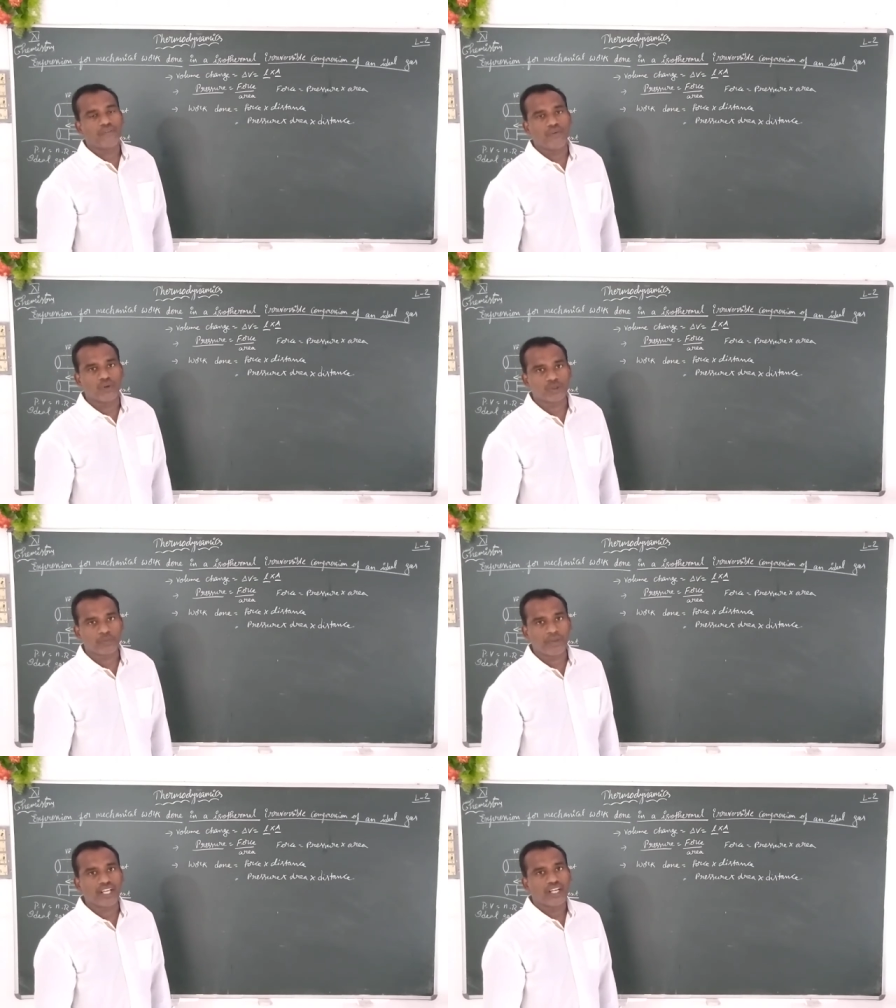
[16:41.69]
Force
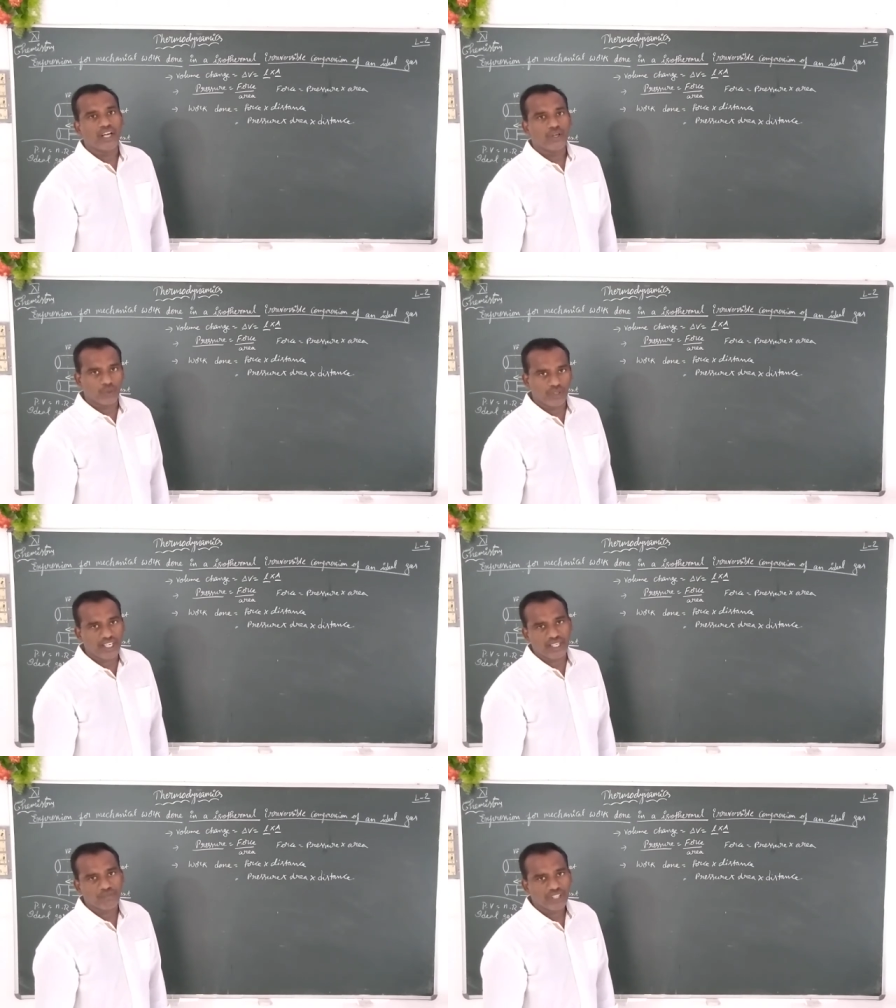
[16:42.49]
per
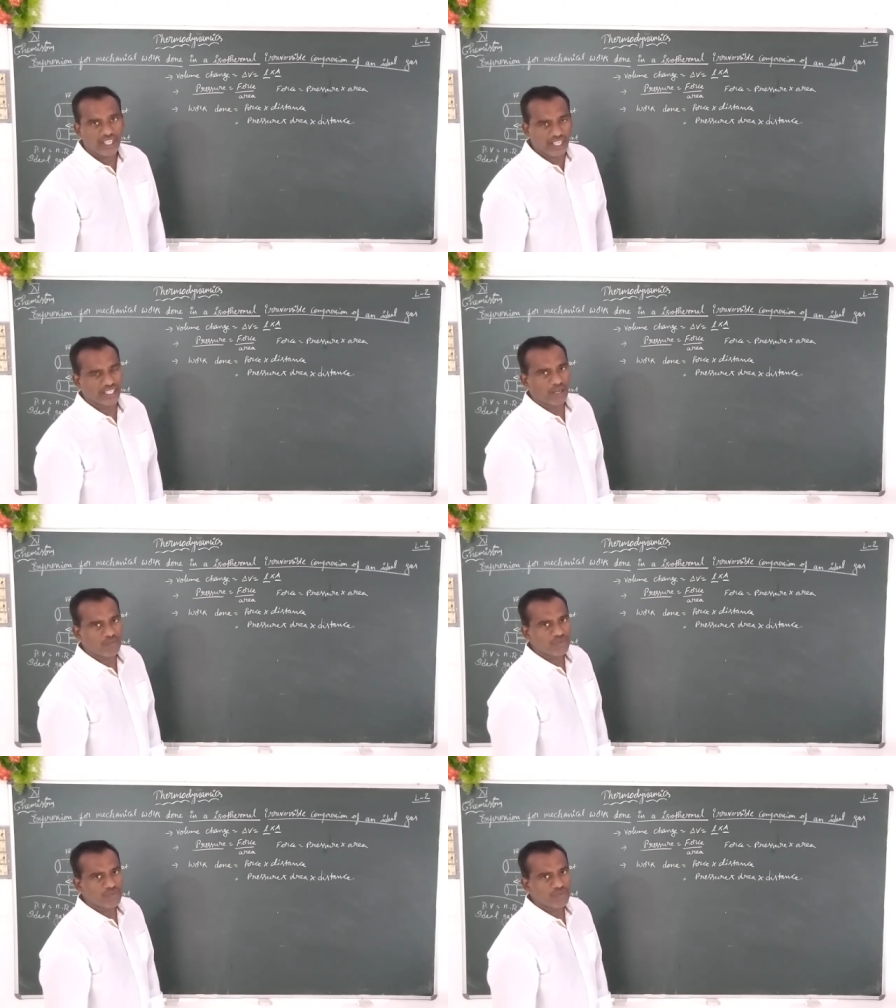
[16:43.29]
unit area.